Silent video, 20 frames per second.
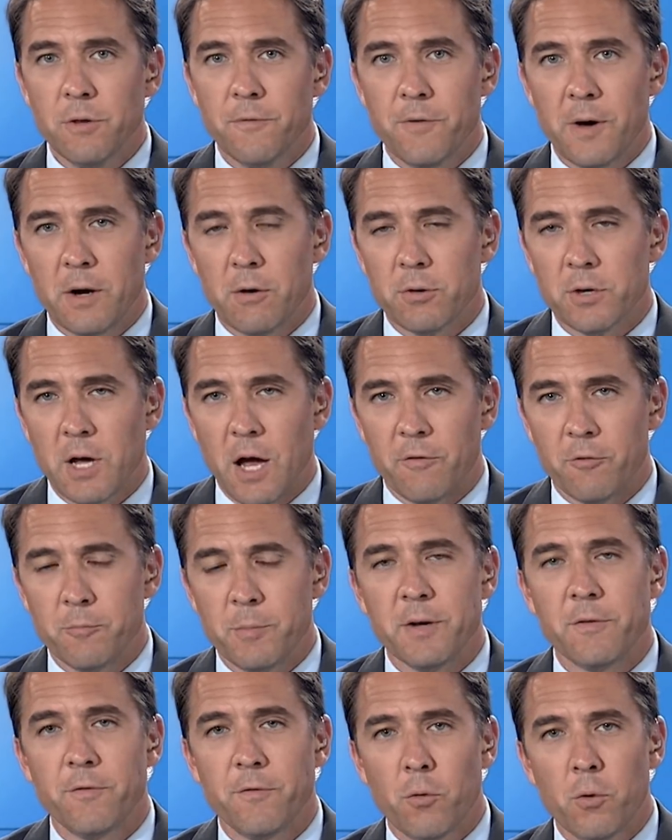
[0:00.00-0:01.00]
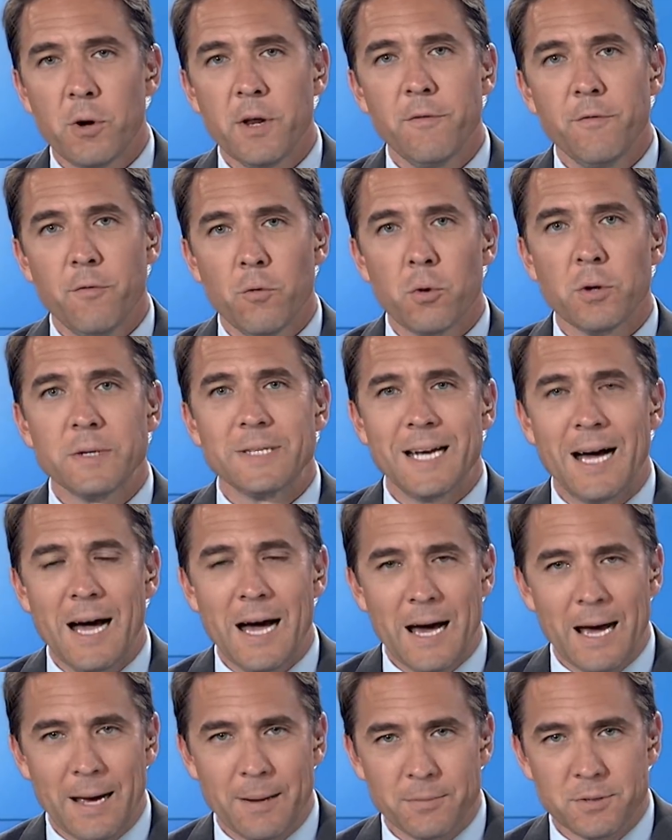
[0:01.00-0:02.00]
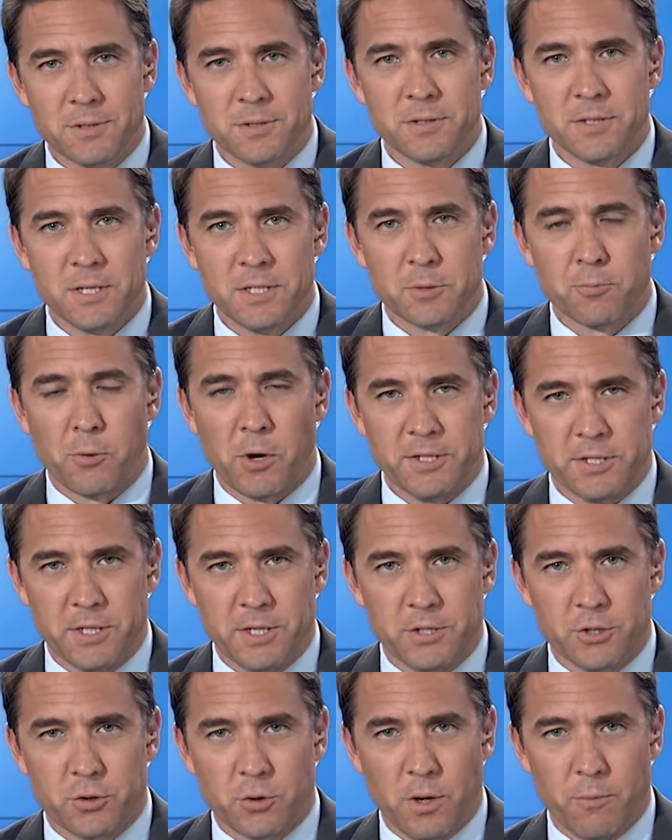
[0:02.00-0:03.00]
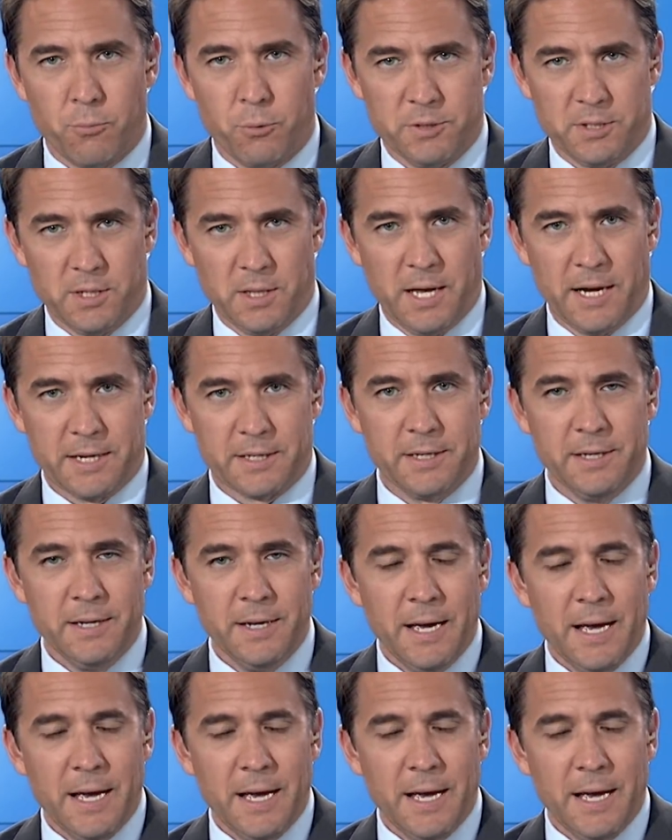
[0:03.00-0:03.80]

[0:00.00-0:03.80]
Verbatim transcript: the federal government 44 times since President Trump was elected